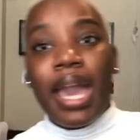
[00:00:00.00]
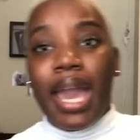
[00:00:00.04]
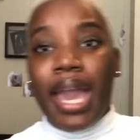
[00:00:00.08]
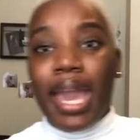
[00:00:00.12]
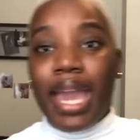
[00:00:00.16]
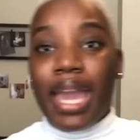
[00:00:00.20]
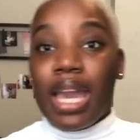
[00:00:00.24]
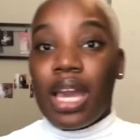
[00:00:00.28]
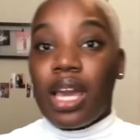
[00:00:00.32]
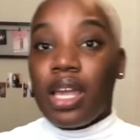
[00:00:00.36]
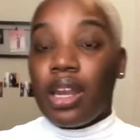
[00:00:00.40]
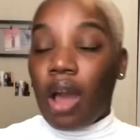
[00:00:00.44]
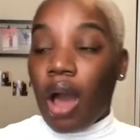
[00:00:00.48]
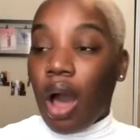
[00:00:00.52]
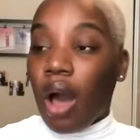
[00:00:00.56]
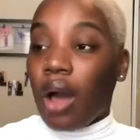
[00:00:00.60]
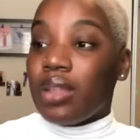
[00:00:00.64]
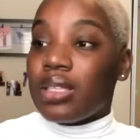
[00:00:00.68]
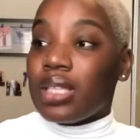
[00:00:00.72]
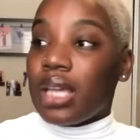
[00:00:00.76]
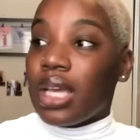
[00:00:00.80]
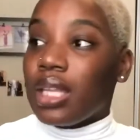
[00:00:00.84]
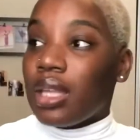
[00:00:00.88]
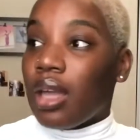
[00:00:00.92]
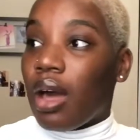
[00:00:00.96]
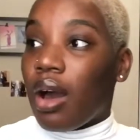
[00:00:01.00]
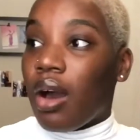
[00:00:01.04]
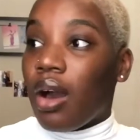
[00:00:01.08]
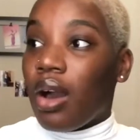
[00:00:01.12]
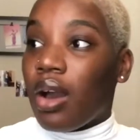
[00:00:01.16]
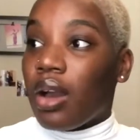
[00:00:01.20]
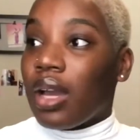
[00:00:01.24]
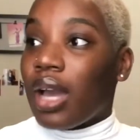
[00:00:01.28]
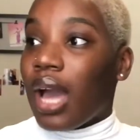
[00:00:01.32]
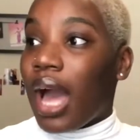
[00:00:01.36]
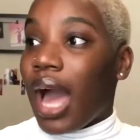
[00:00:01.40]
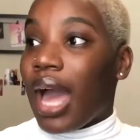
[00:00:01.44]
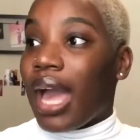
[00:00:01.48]
And all day
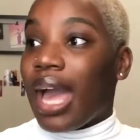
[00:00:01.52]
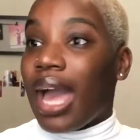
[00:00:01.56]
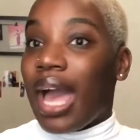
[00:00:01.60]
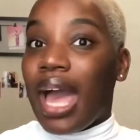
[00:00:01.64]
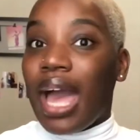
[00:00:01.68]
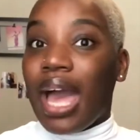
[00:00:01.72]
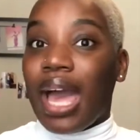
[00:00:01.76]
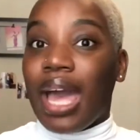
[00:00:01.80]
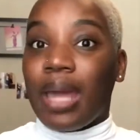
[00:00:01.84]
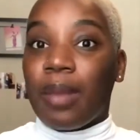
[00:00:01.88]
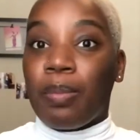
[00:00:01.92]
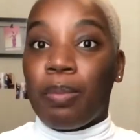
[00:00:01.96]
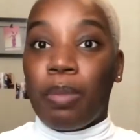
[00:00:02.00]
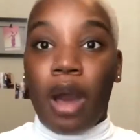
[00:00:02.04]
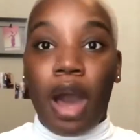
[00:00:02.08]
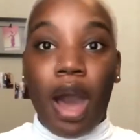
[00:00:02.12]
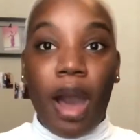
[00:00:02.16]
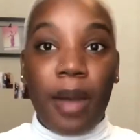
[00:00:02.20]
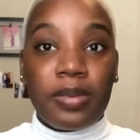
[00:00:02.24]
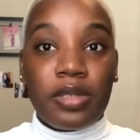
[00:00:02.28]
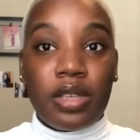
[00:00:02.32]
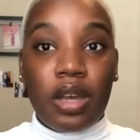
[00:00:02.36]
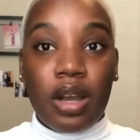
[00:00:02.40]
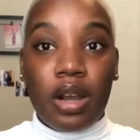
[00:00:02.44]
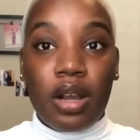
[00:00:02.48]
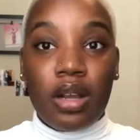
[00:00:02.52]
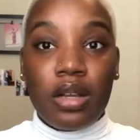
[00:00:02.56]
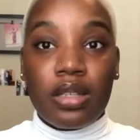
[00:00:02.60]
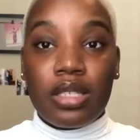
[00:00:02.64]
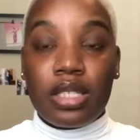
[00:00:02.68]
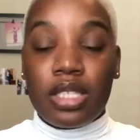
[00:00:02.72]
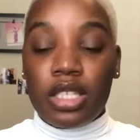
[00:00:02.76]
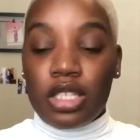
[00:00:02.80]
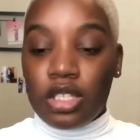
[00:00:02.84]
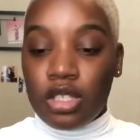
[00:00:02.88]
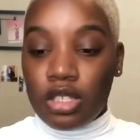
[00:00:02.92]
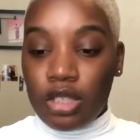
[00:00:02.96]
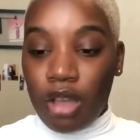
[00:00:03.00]
long, I had
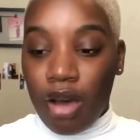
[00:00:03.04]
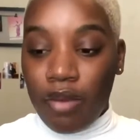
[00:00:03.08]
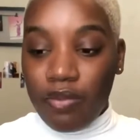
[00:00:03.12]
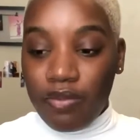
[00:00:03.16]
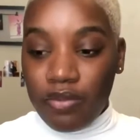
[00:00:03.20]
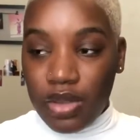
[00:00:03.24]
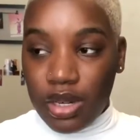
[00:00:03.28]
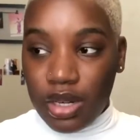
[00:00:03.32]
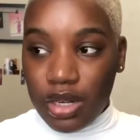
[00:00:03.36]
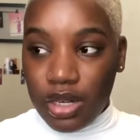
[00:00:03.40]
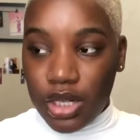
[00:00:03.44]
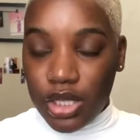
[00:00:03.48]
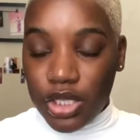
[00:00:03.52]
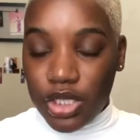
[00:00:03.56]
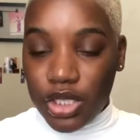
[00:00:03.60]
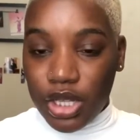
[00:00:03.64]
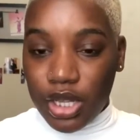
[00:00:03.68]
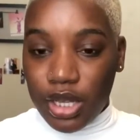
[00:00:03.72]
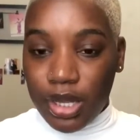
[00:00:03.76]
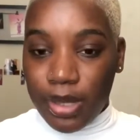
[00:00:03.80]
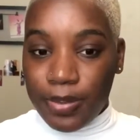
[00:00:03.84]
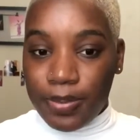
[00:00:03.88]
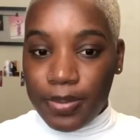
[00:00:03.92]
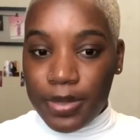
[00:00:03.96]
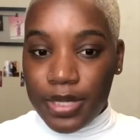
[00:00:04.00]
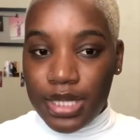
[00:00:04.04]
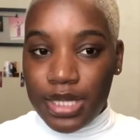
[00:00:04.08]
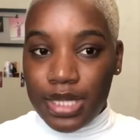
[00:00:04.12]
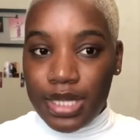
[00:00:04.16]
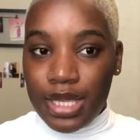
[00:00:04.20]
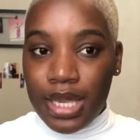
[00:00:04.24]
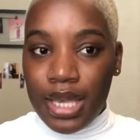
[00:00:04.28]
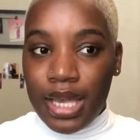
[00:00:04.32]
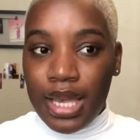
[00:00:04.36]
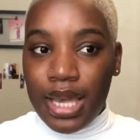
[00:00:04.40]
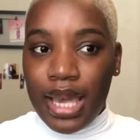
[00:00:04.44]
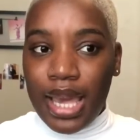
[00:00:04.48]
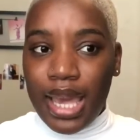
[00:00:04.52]
Pop-Tarts, salt and vinegar chips,
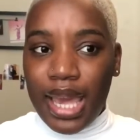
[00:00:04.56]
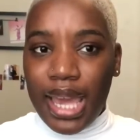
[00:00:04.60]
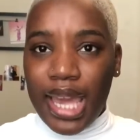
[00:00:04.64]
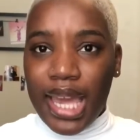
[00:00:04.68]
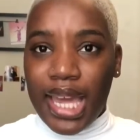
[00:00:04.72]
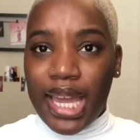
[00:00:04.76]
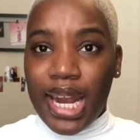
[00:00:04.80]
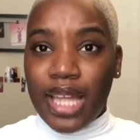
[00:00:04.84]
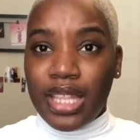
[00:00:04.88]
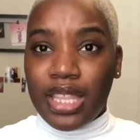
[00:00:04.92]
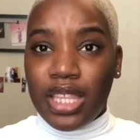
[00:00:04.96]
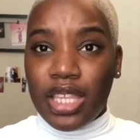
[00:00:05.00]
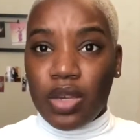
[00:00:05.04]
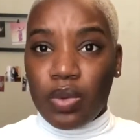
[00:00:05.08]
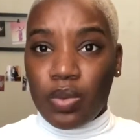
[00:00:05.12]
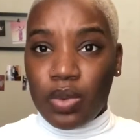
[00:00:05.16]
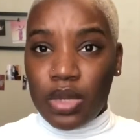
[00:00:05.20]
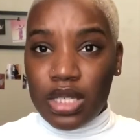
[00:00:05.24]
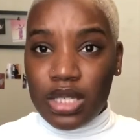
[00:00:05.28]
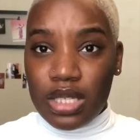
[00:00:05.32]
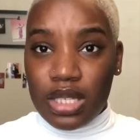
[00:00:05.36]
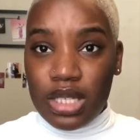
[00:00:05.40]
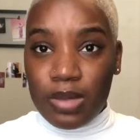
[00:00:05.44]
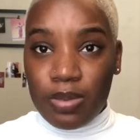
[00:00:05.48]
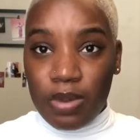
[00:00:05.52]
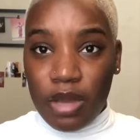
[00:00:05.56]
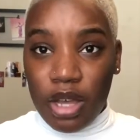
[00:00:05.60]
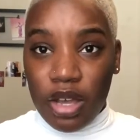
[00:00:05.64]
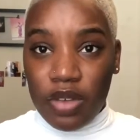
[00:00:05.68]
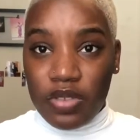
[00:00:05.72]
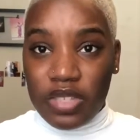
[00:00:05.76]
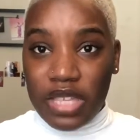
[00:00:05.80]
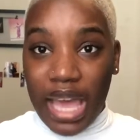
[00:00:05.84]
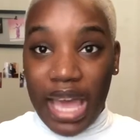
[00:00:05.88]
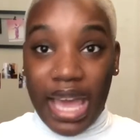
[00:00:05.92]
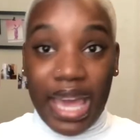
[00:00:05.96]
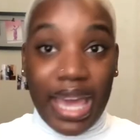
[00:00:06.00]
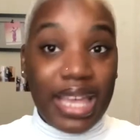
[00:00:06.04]
and I think Reese's
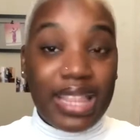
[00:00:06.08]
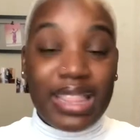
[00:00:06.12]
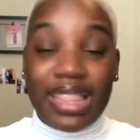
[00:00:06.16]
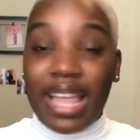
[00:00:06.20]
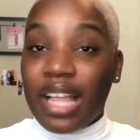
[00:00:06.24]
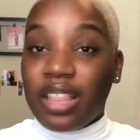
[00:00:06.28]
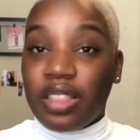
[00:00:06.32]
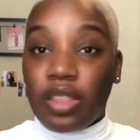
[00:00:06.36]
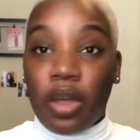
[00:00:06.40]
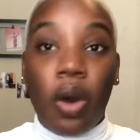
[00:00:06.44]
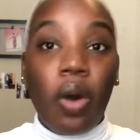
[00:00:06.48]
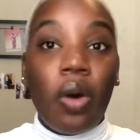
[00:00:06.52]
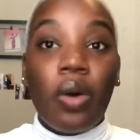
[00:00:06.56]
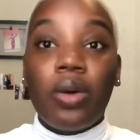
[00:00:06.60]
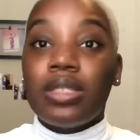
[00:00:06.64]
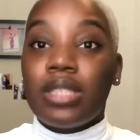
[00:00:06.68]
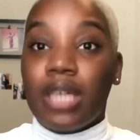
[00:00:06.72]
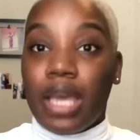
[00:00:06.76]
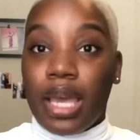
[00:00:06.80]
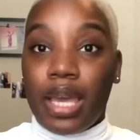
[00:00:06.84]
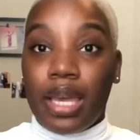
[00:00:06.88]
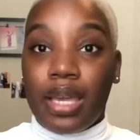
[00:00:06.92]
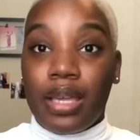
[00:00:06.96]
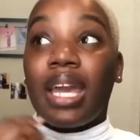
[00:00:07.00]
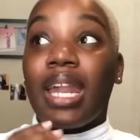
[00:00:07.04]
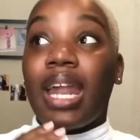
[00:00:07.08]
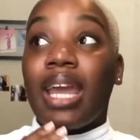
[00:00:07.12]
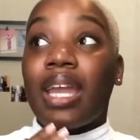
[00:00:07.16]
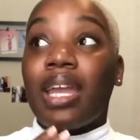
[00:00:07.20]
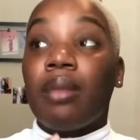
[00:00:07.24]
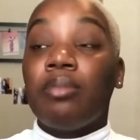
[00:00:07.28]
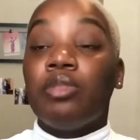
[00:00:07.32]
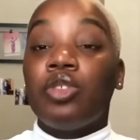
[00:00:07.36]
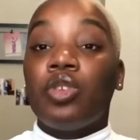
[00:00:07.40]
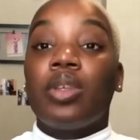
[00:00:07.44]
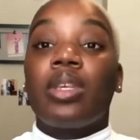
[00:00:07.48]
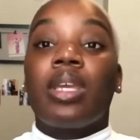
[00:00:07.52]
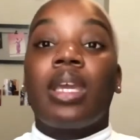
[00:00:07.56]
Puffs. I ate that the whole day, and I
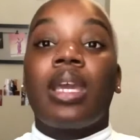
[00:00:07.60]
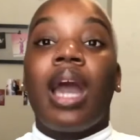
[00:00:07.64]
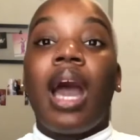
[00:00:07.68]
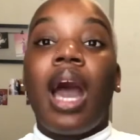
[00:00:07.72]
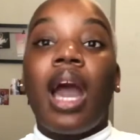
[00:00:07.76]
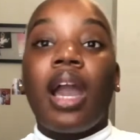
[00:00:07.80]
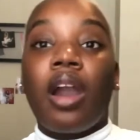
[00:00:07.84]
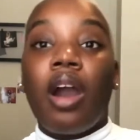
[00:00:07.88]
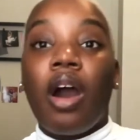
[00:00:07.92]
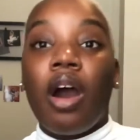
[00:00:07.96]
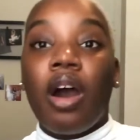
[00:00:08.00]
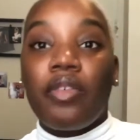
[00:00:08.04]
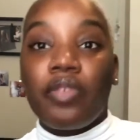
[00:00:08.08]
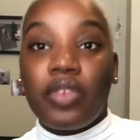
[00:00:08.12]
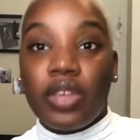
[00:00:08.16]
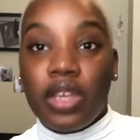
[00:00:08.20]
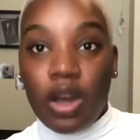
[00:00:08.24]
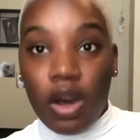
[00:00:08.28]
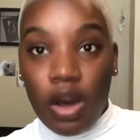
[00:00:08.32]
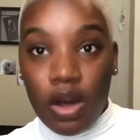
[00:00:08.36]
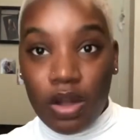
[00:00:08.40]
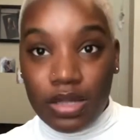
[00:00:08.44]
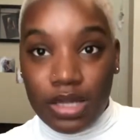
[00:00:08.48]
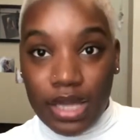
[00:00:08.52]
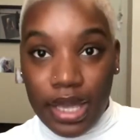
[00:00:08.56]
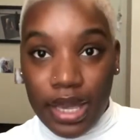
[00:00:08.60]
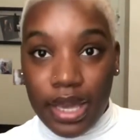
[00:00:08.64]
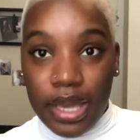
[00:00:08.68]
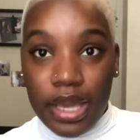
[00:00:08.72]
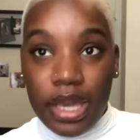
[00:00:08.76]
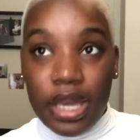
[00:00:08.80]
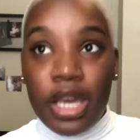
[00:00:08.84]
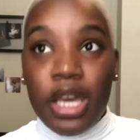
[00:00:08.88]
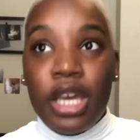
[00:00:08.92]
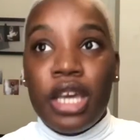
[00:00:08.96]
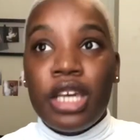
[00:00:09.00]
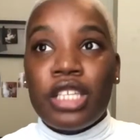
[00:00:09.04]
kept drinking hot coffee all day.